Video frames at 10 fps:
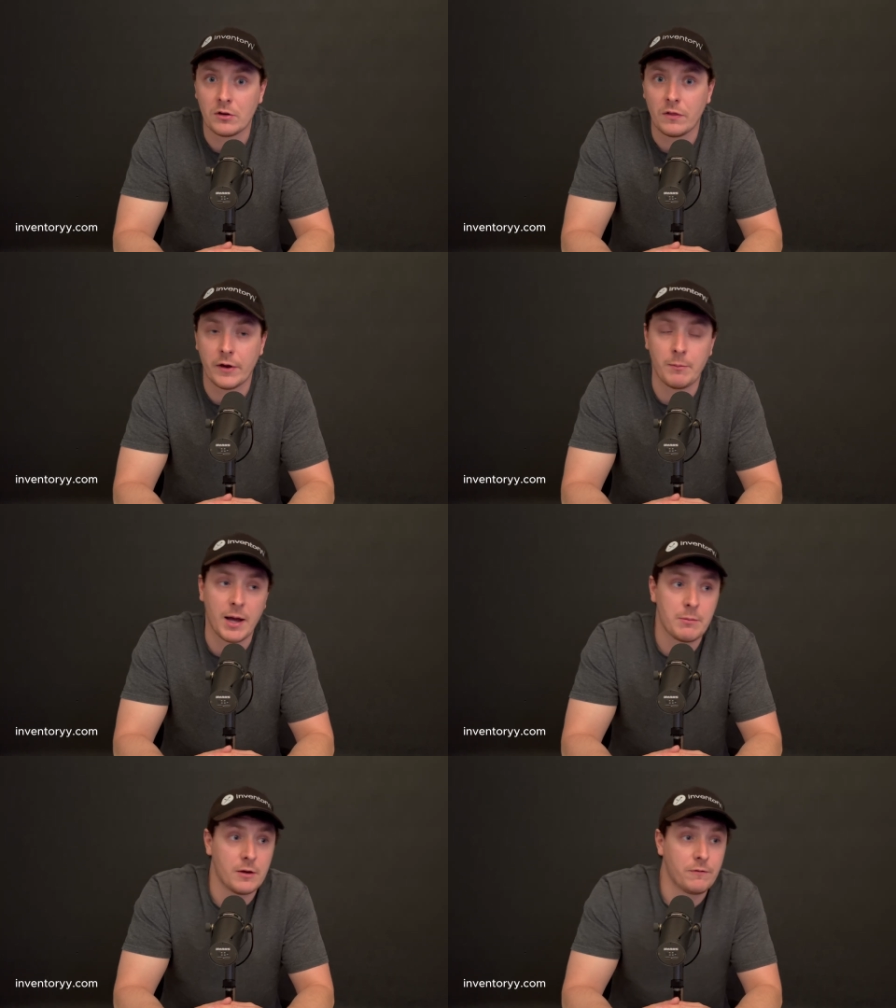There
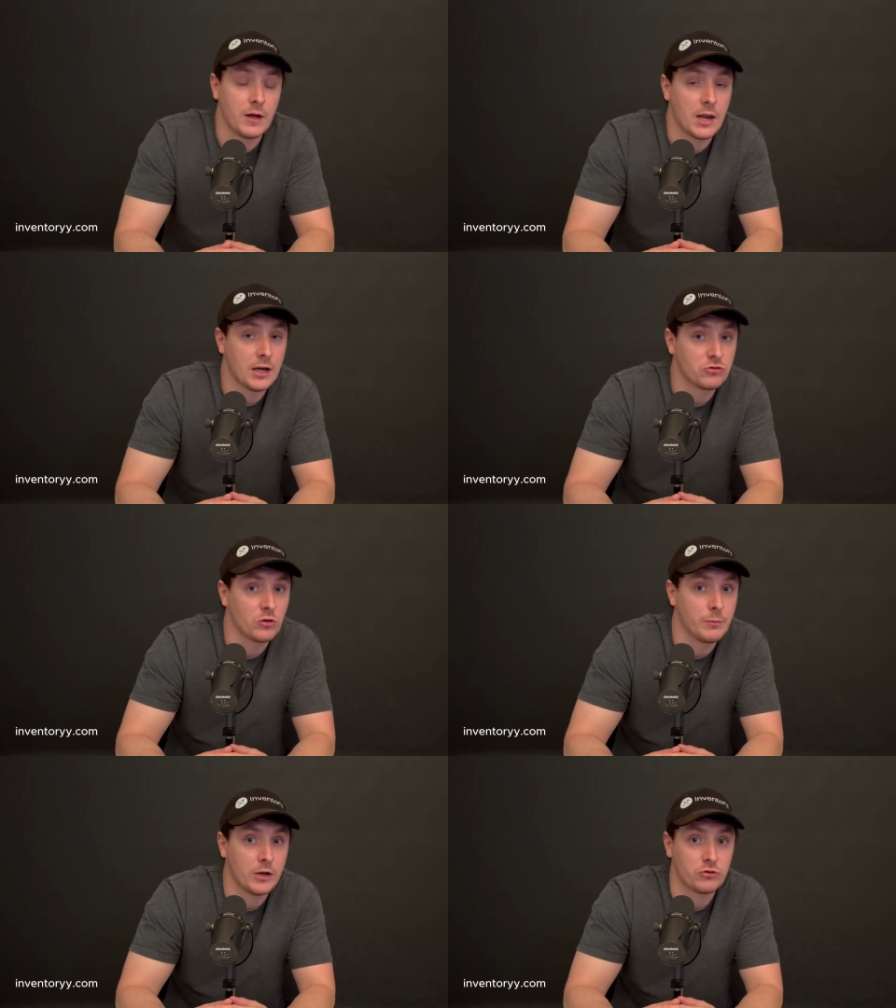might be a financial
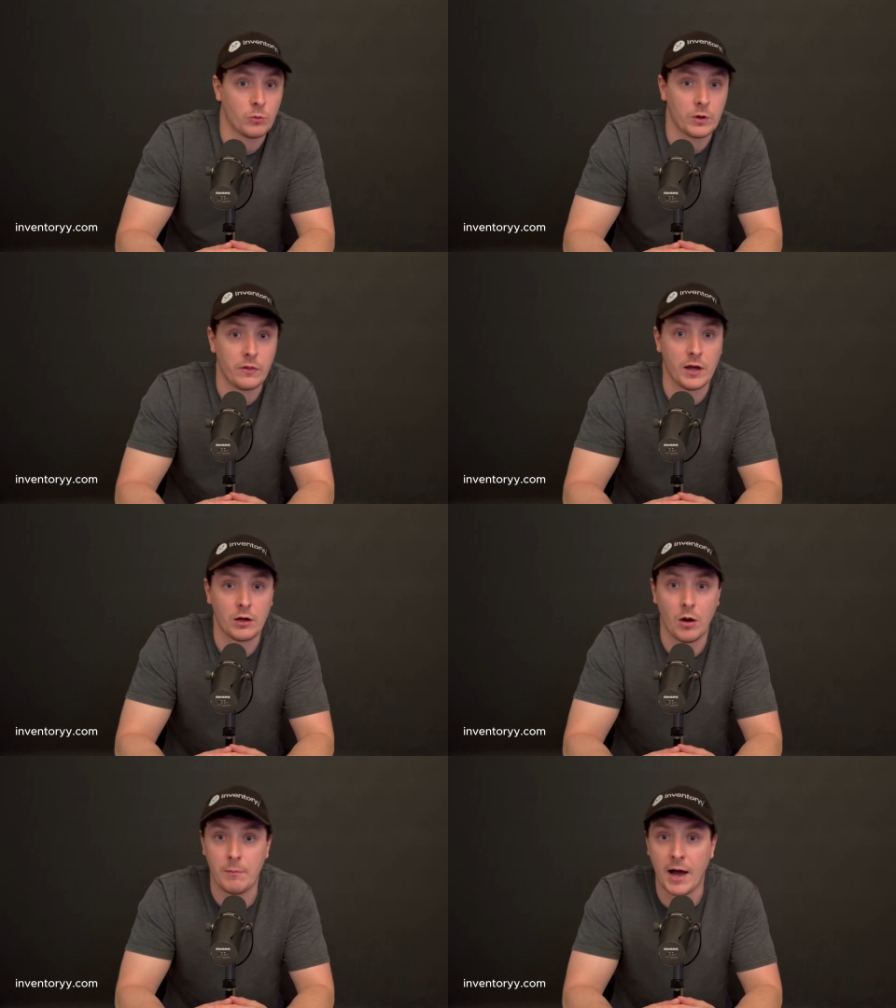measure where they
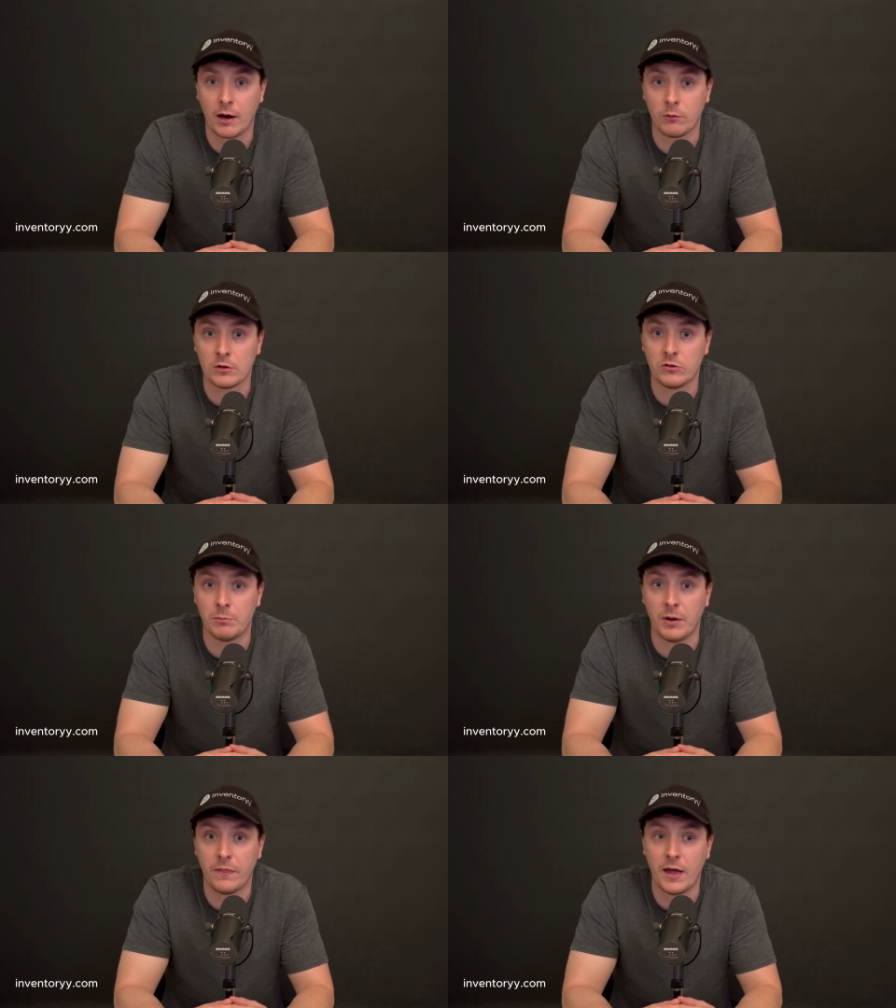go backwards,
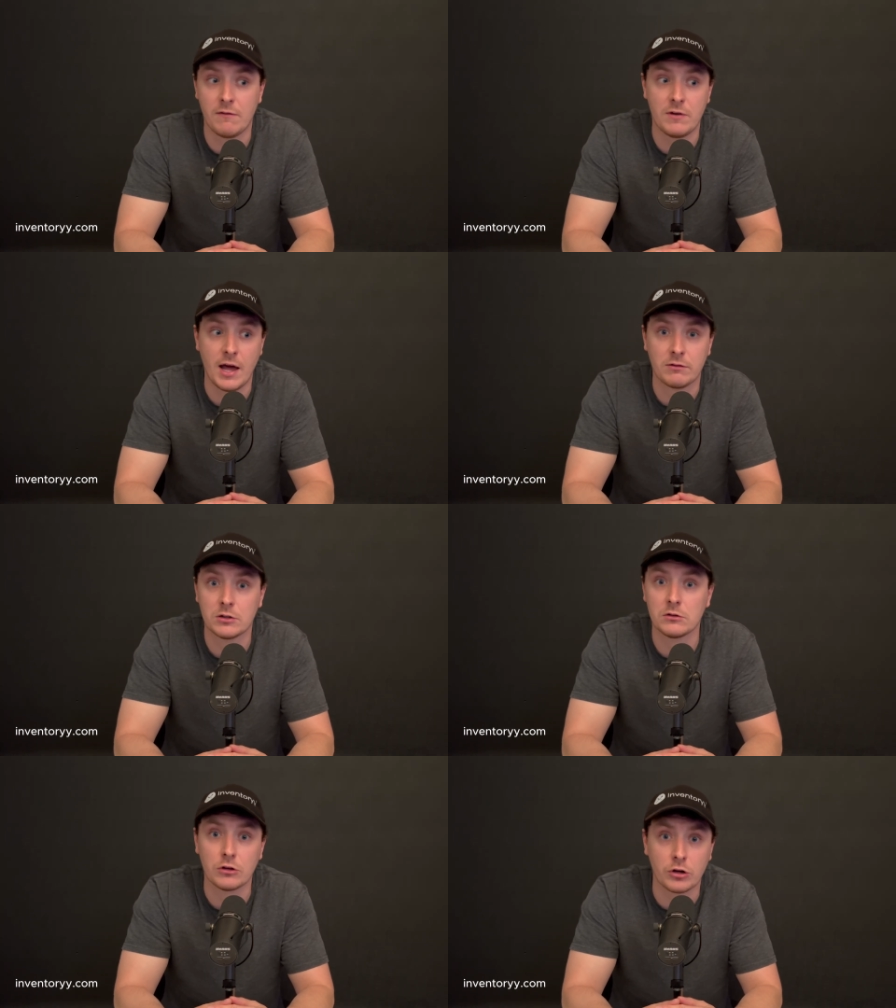but they have never
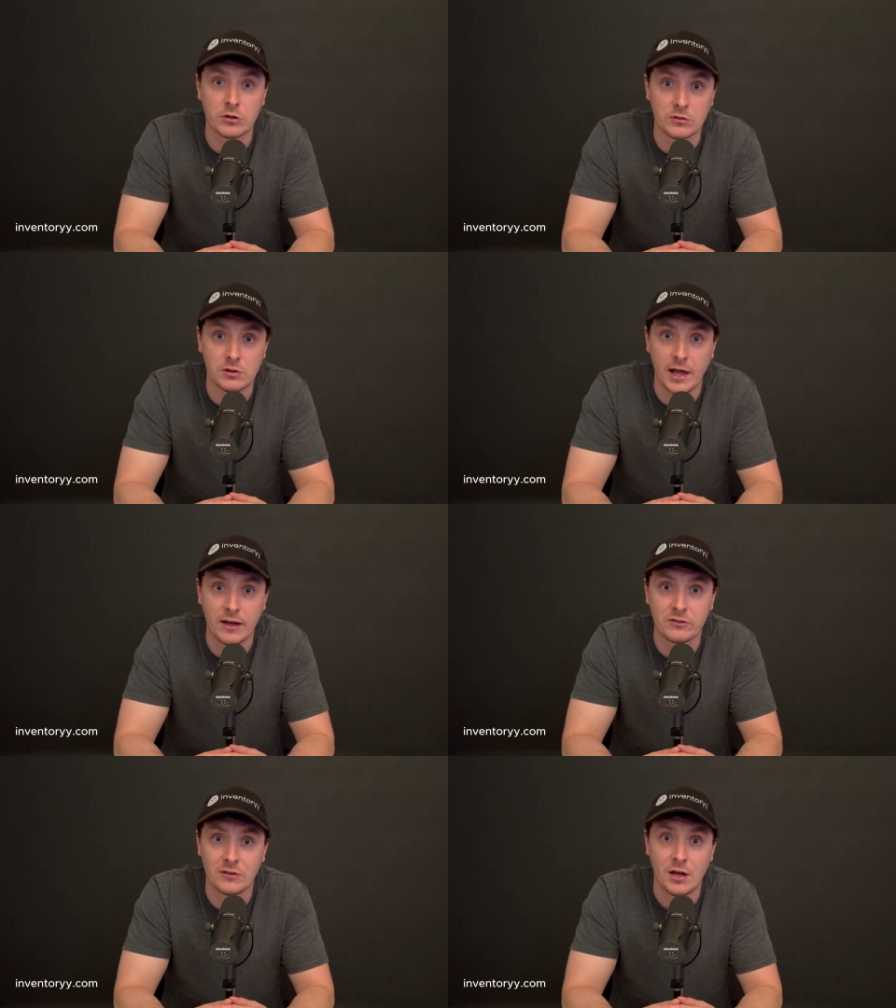learned less.